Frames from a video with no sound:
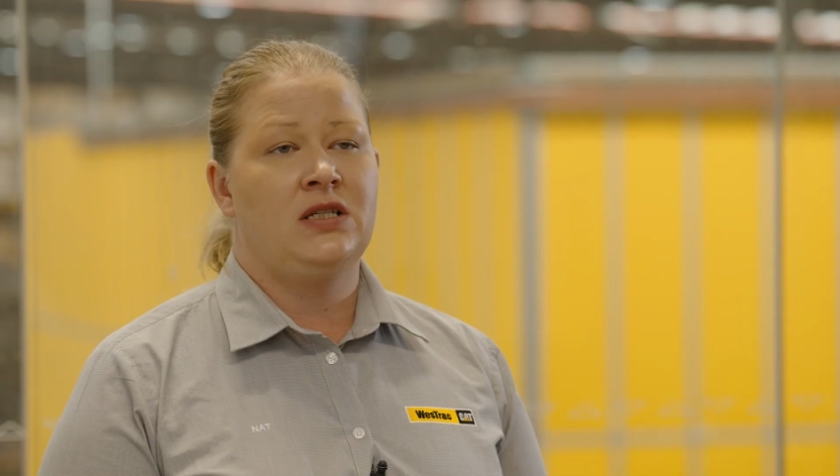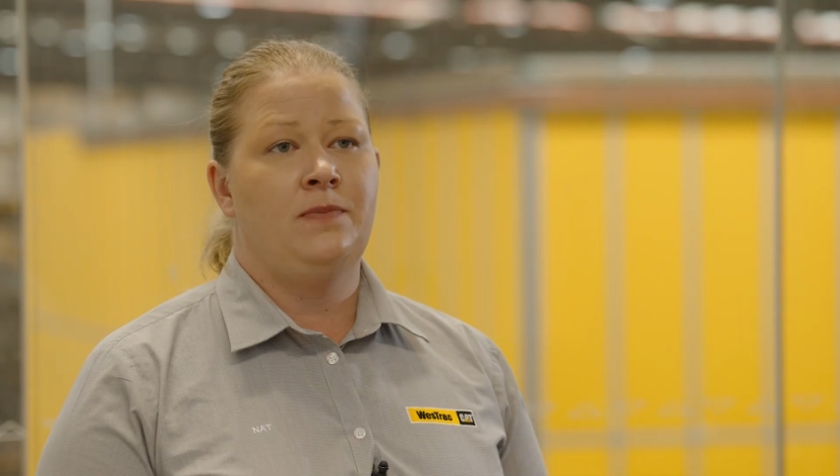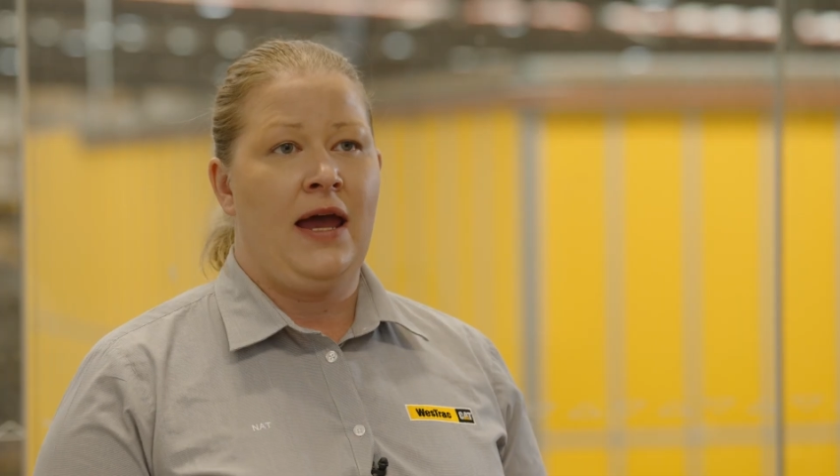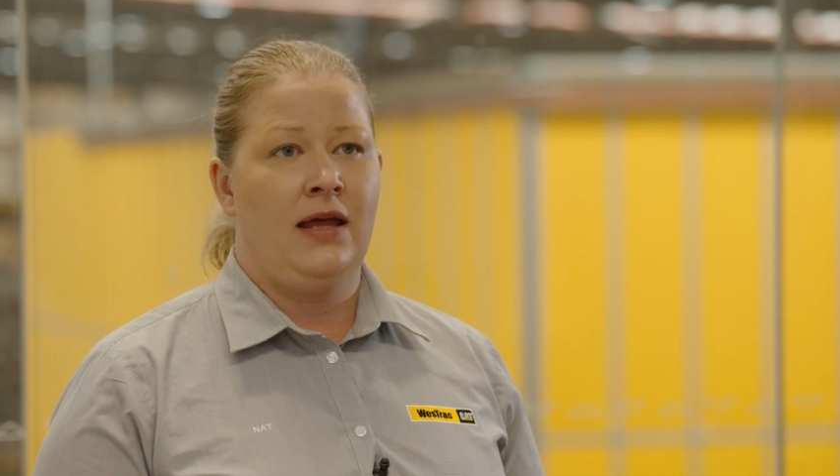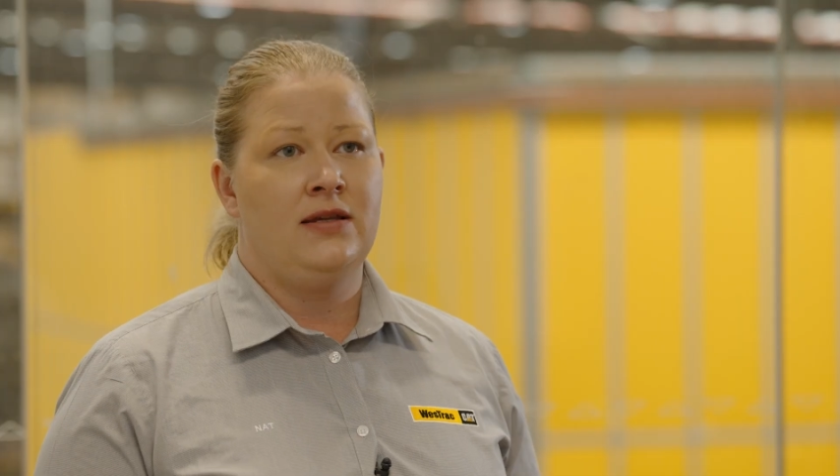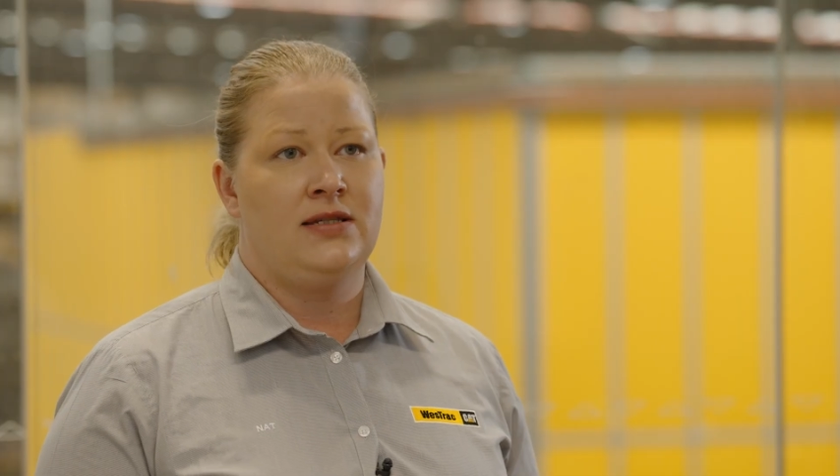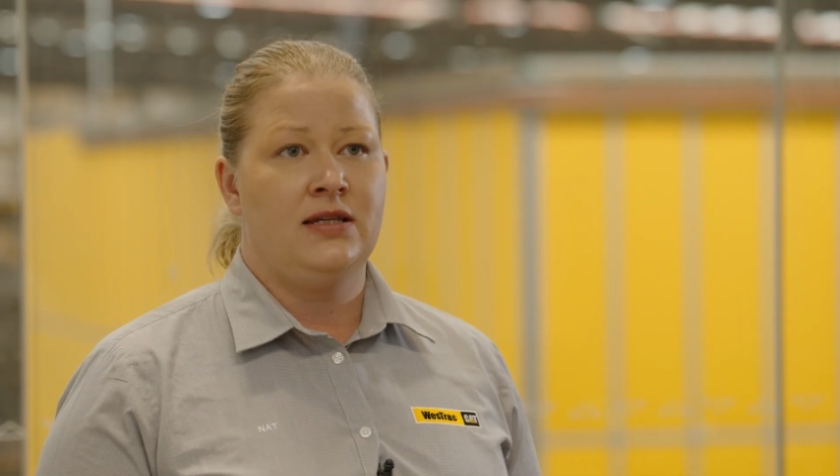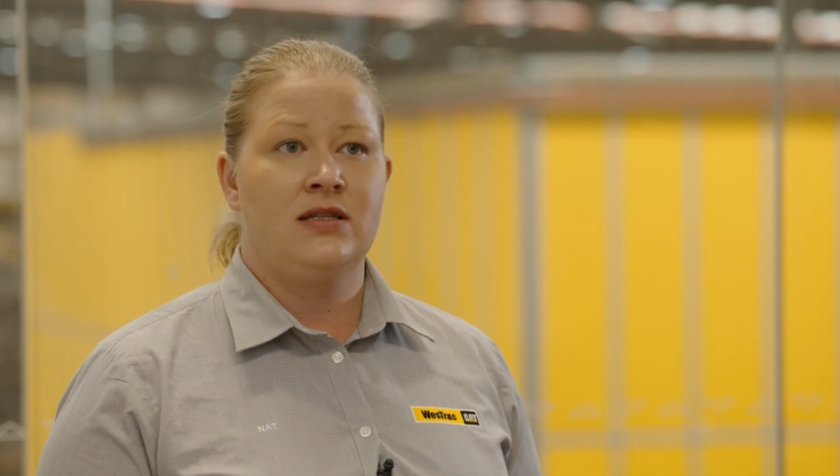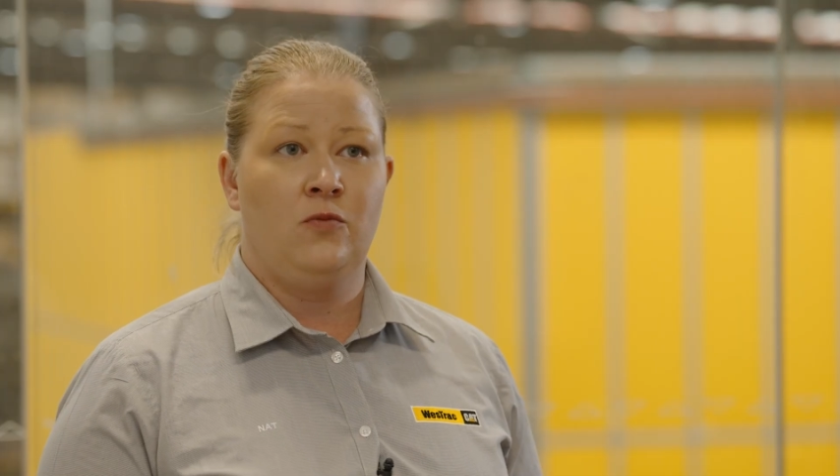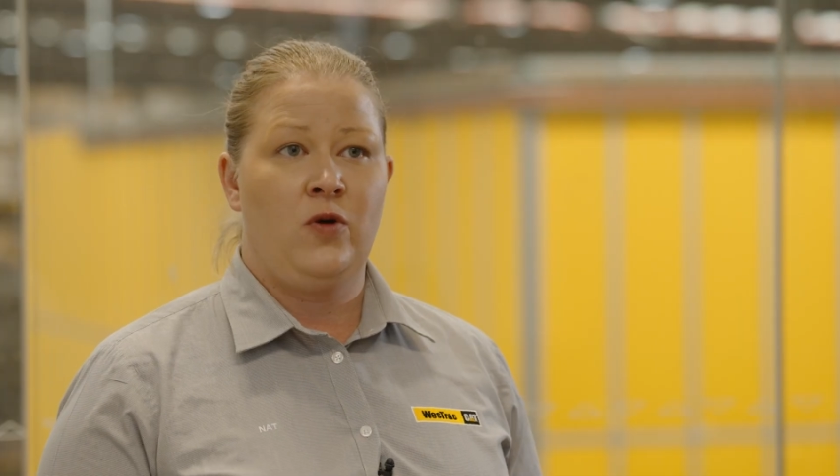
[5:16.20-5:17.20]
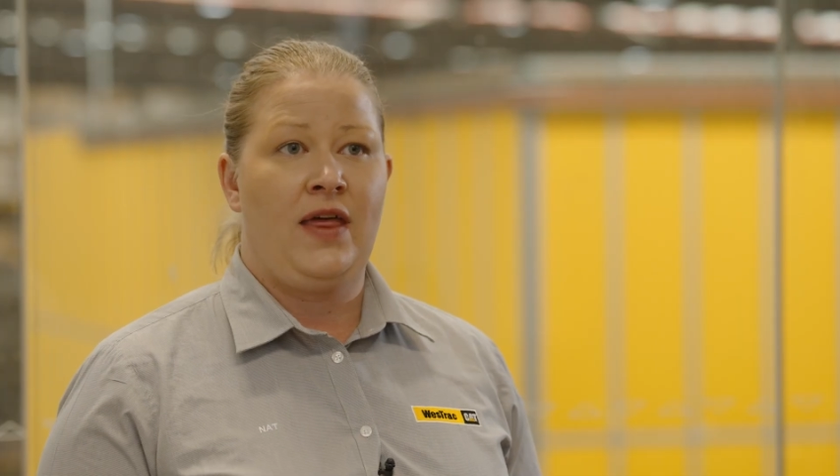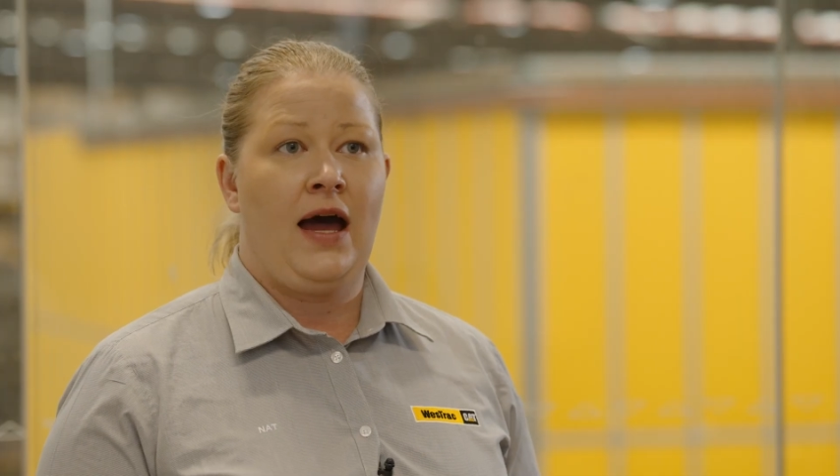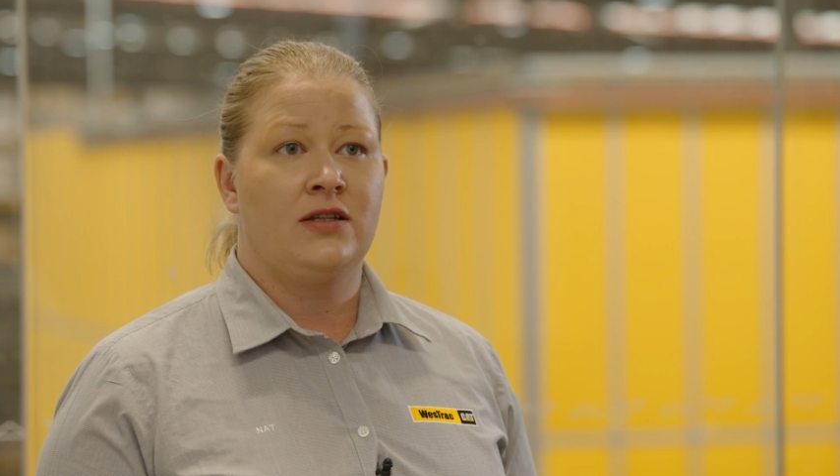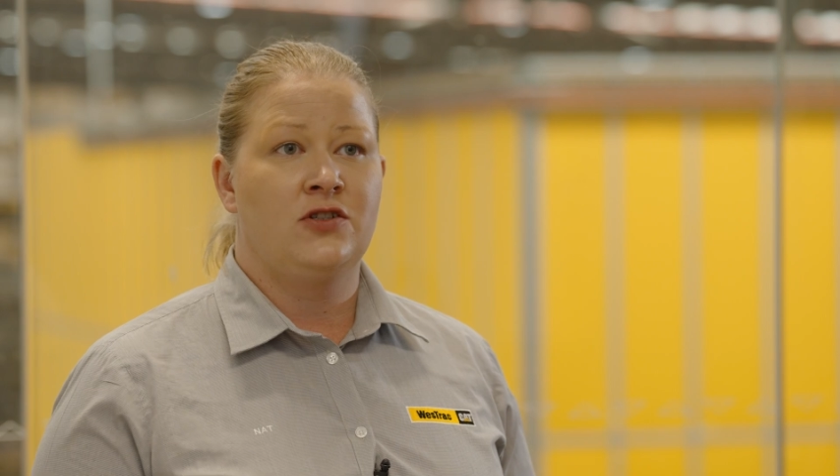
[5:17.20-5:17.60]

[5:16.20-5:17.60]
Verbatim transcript: expand the system without